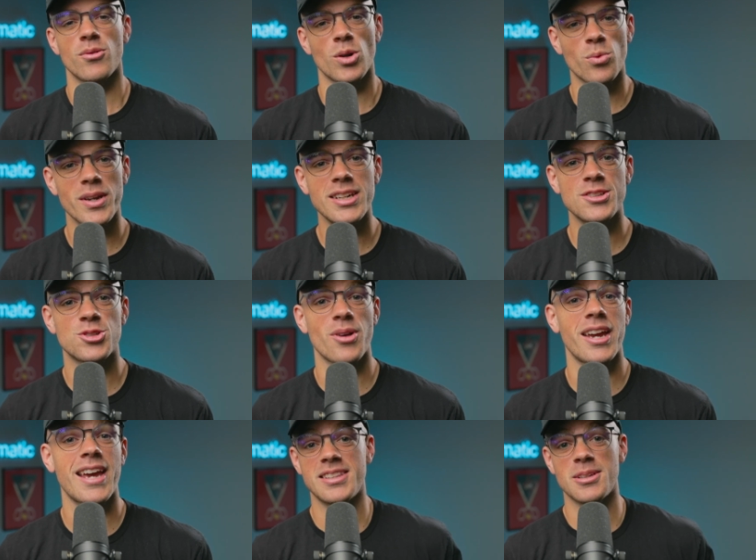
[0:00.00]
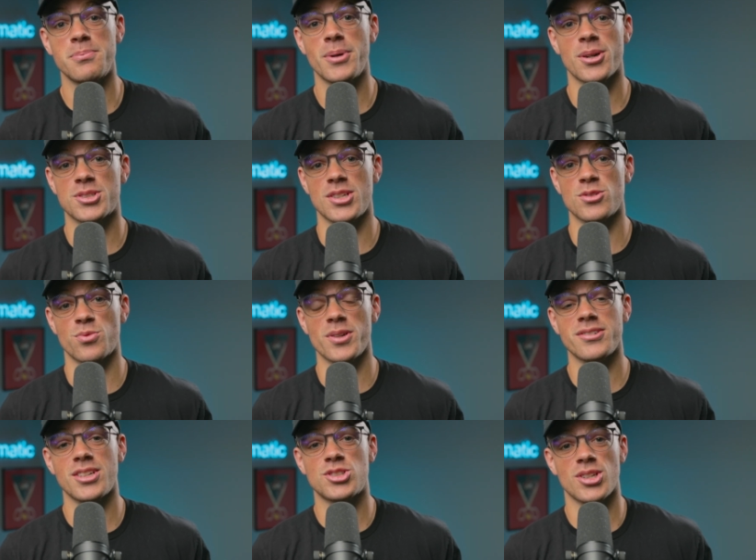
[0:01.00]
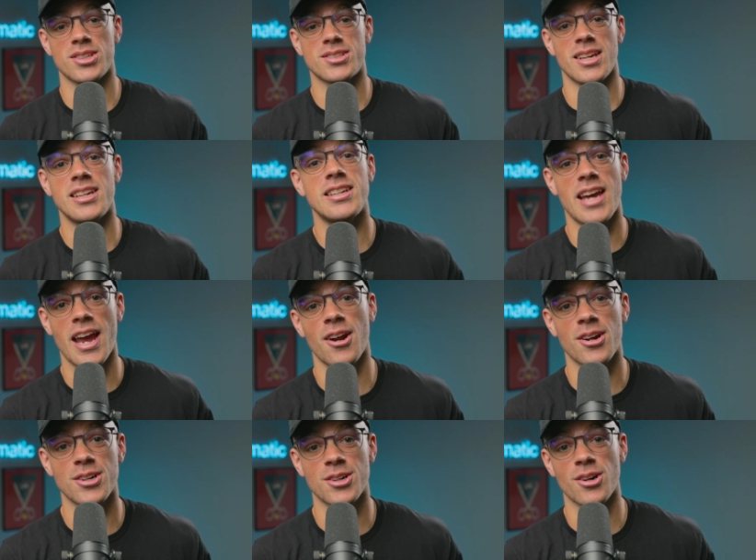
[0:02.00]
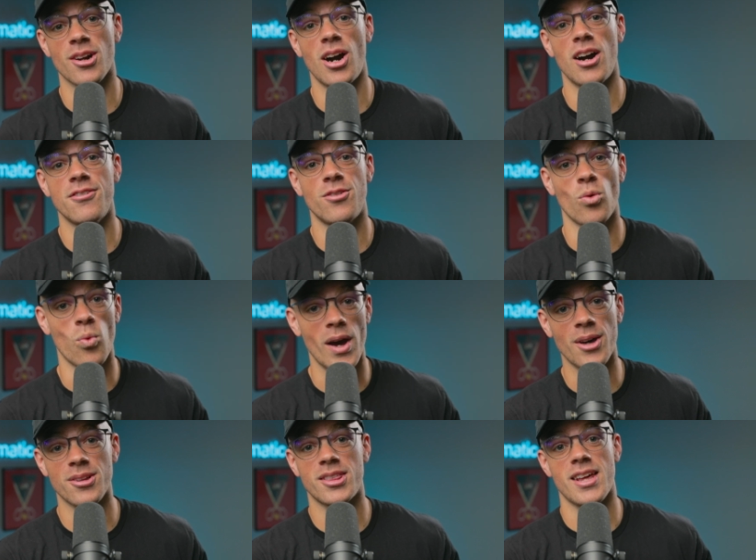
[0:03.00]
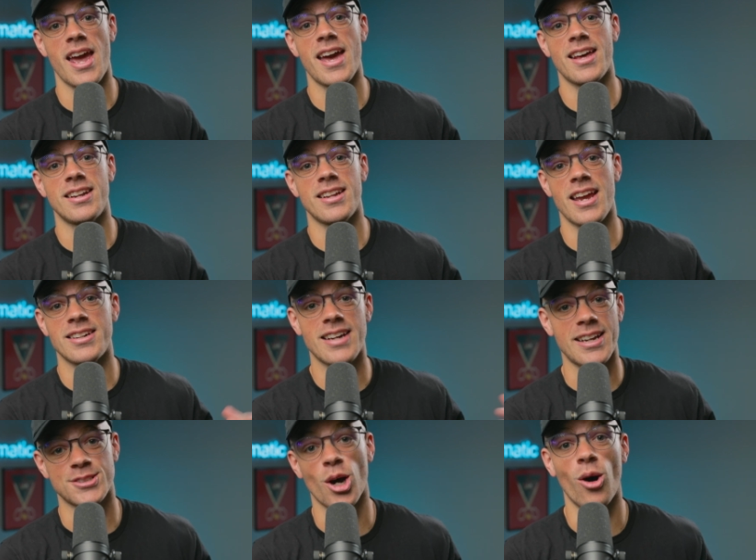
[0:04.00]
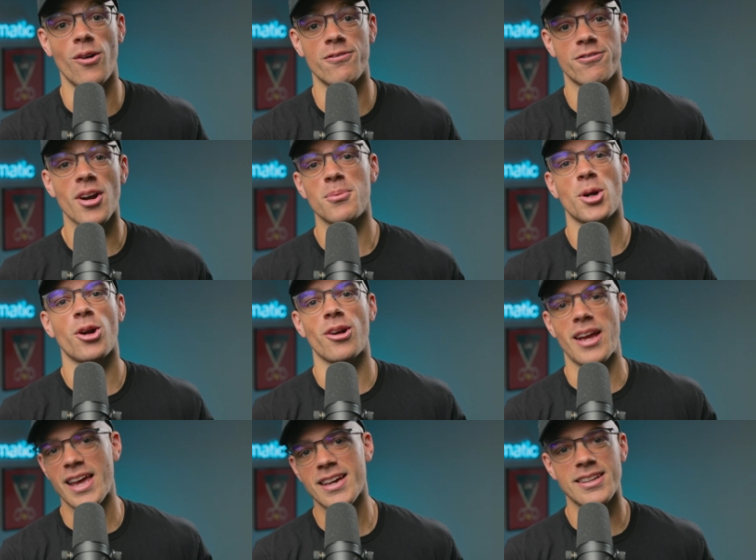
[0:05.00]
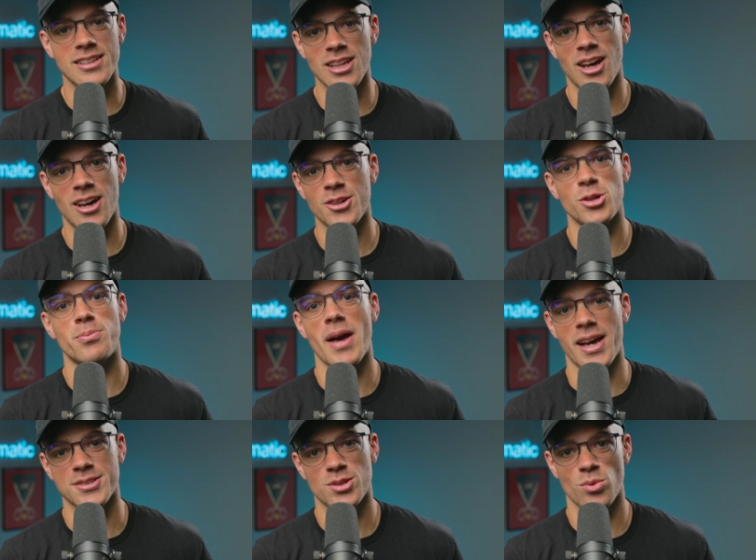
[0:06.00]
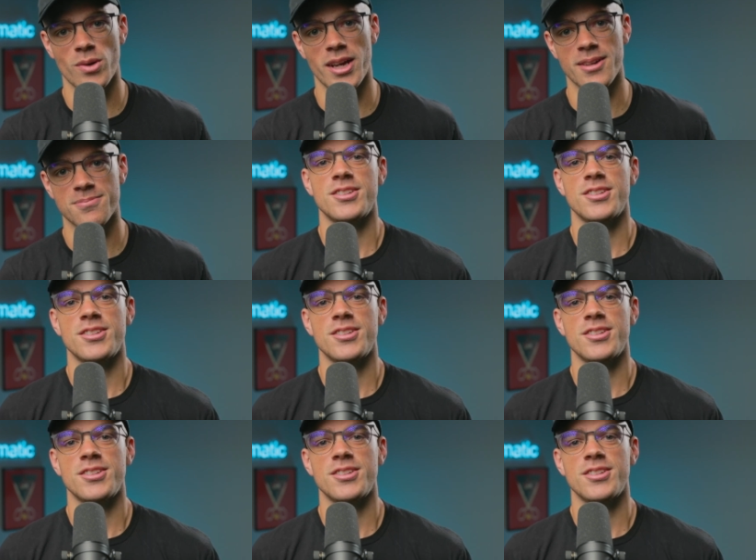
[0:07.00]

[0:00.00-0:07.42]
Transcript: Rowena Drake, in the book, she's really just an inheritor of wealth and a nice home from her aunt in law who passed away.